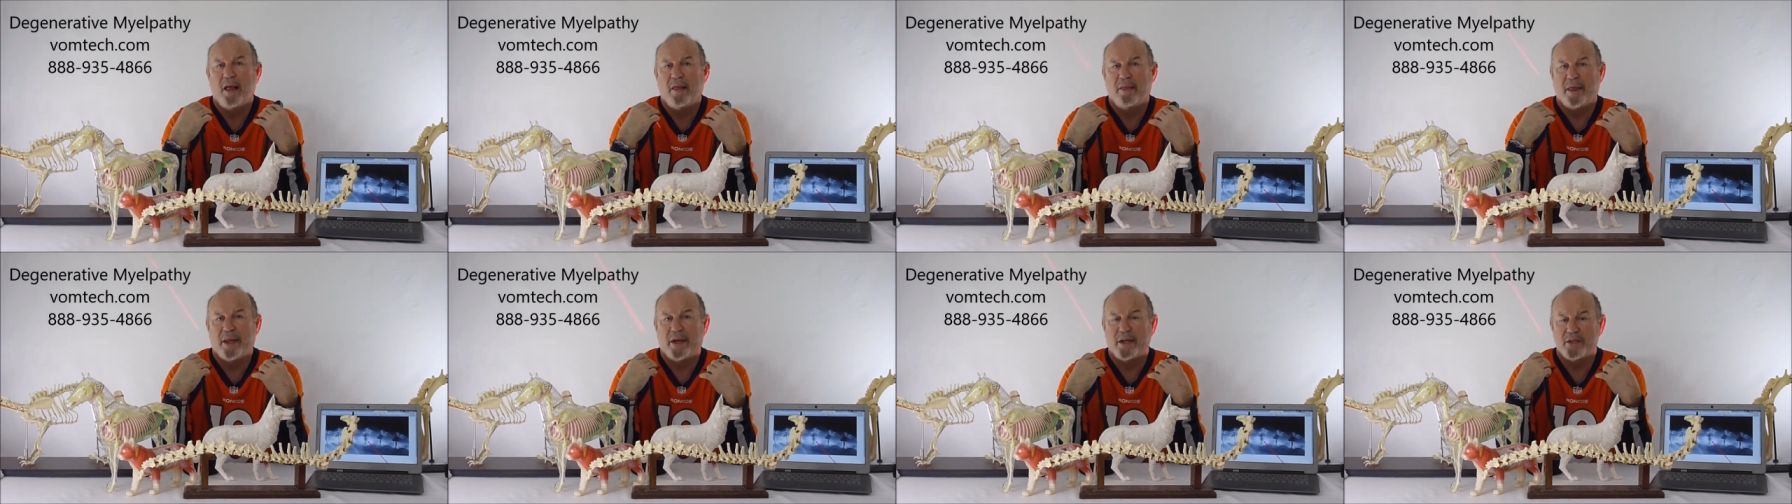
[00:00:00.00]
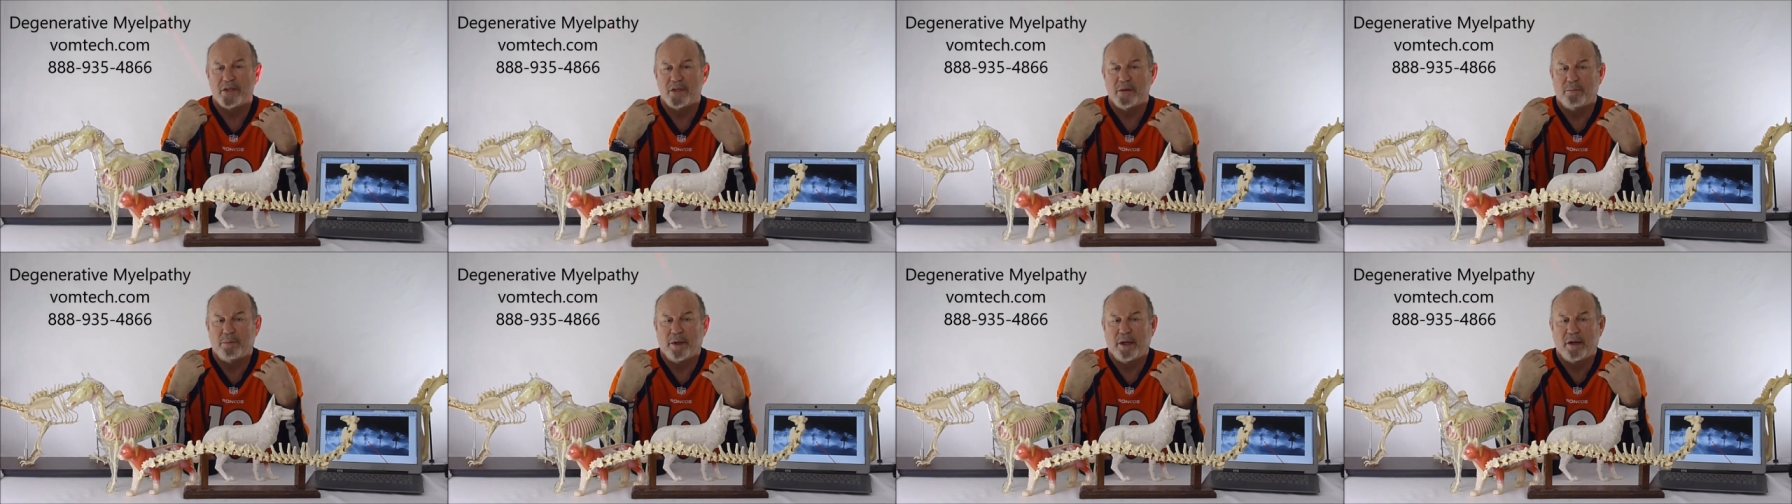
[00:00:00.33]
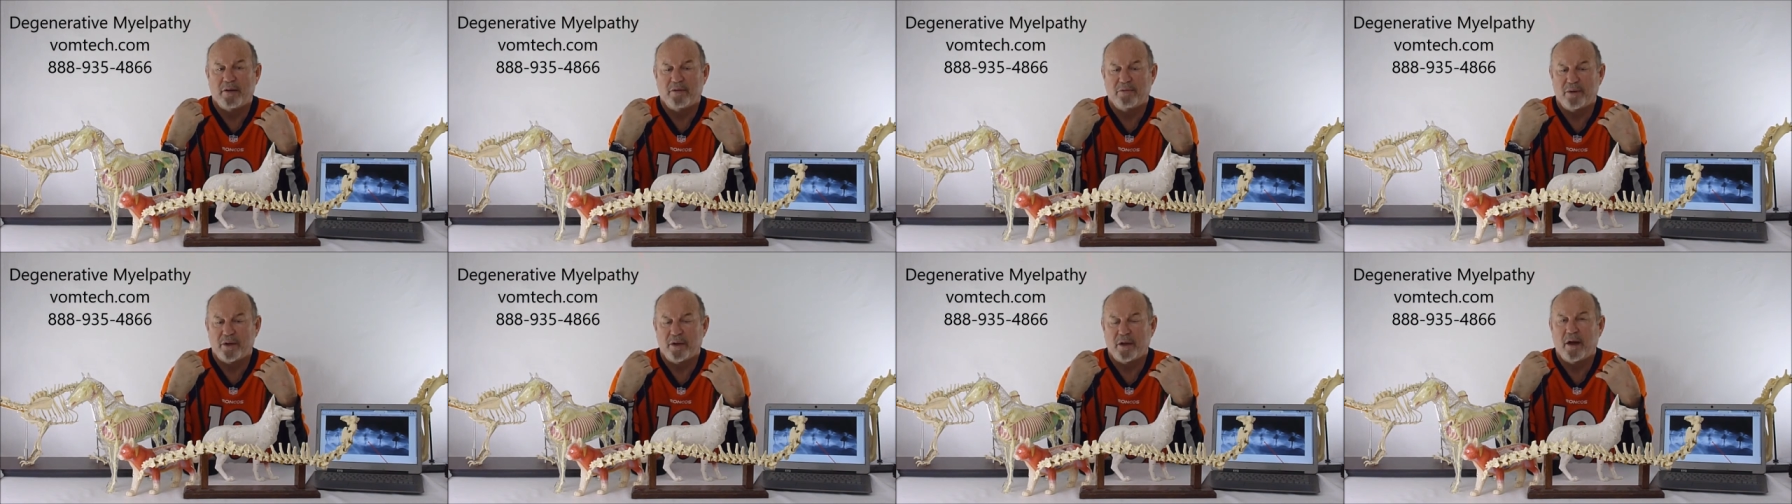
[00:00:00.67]
That is the
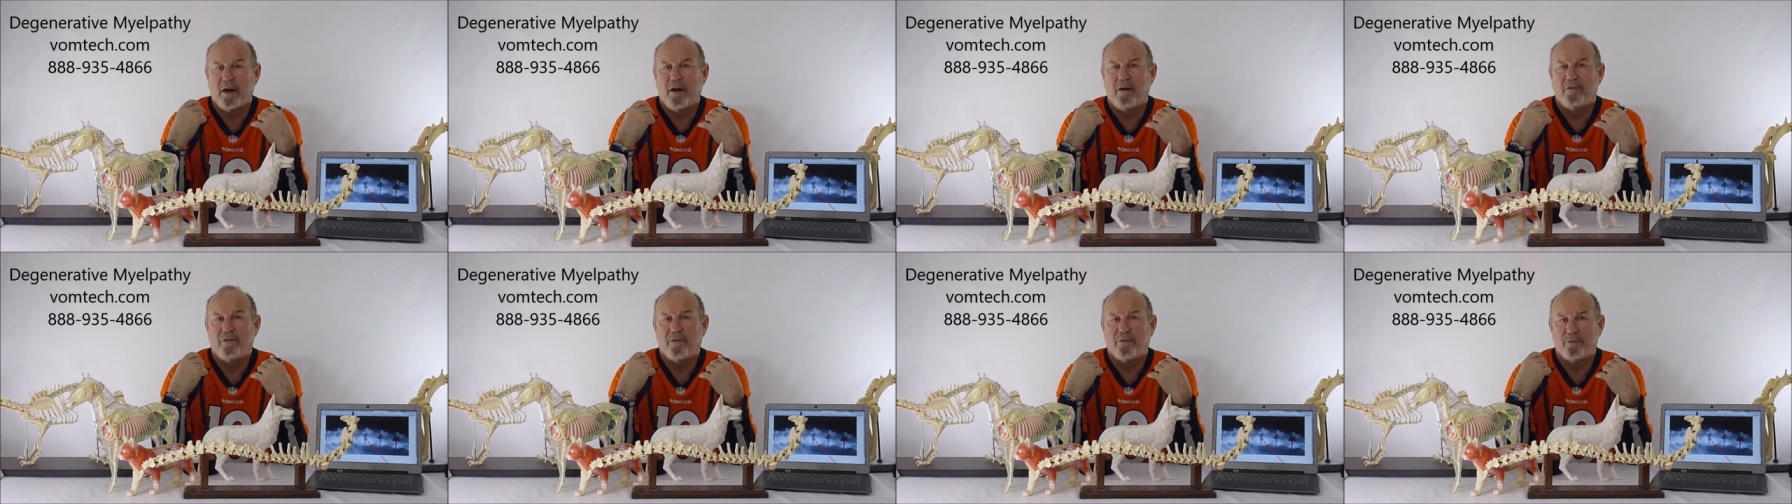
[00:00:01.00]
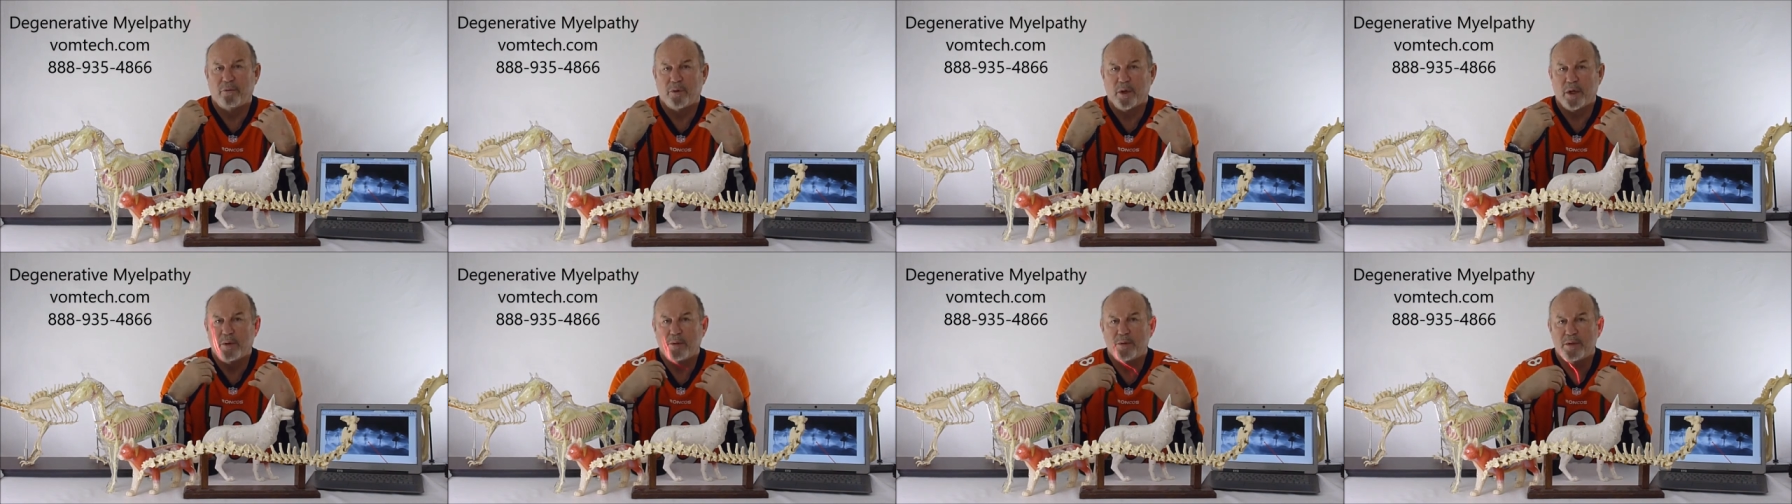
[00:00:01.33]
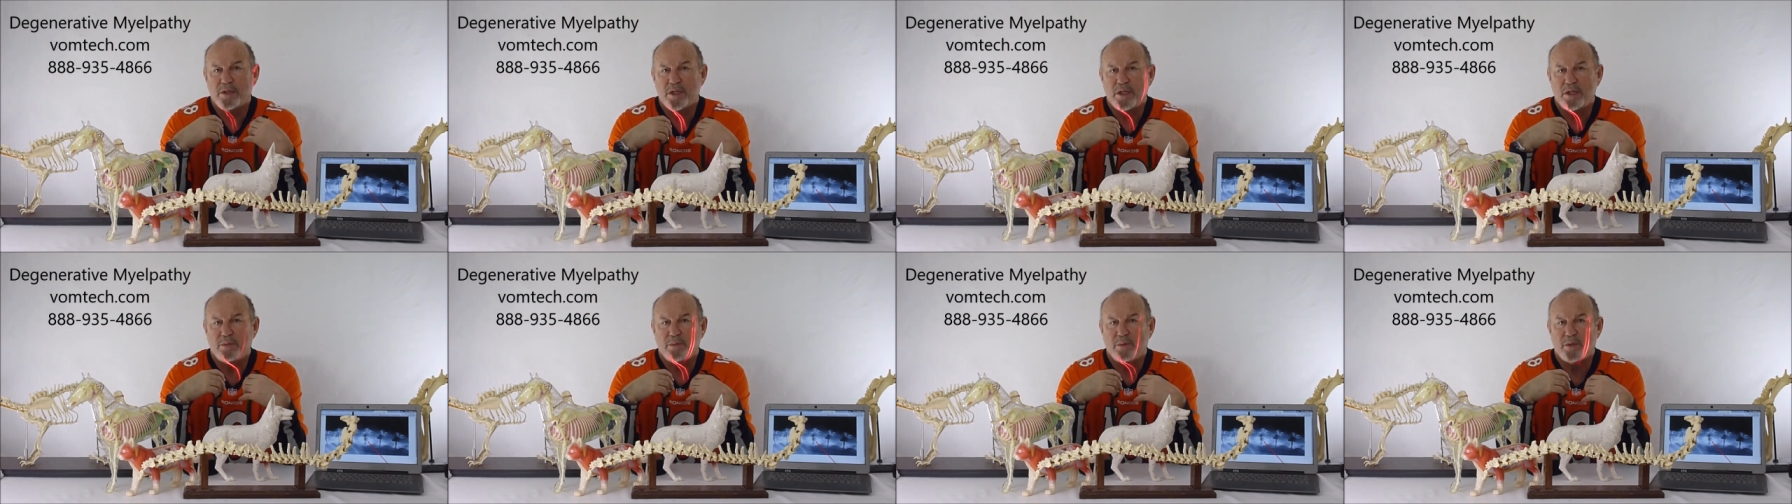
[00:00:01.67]
benefit of a
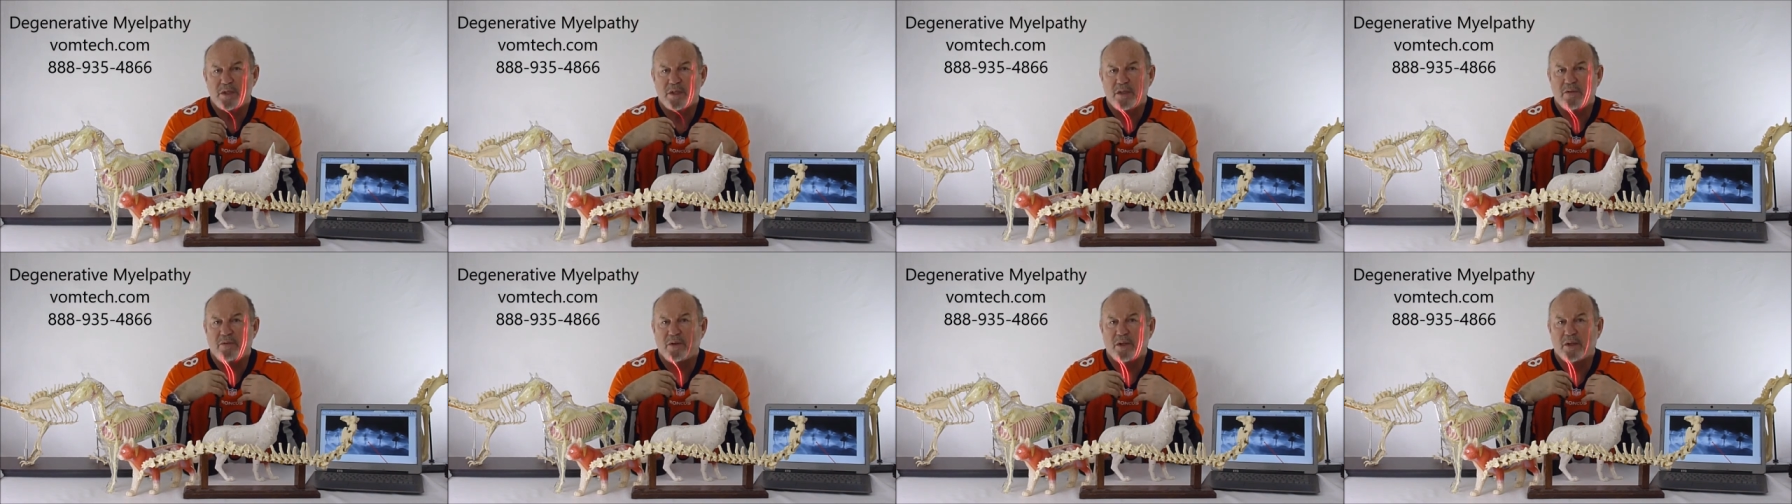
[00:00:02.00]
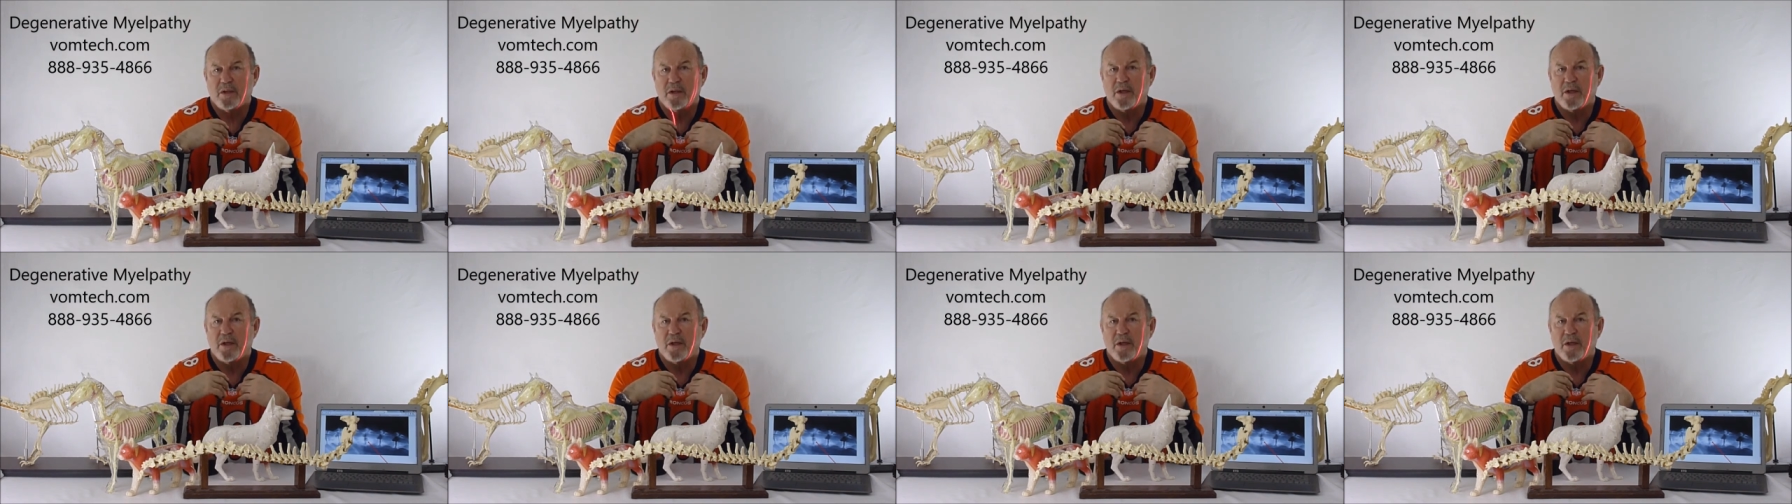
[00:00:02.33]
frequency-specific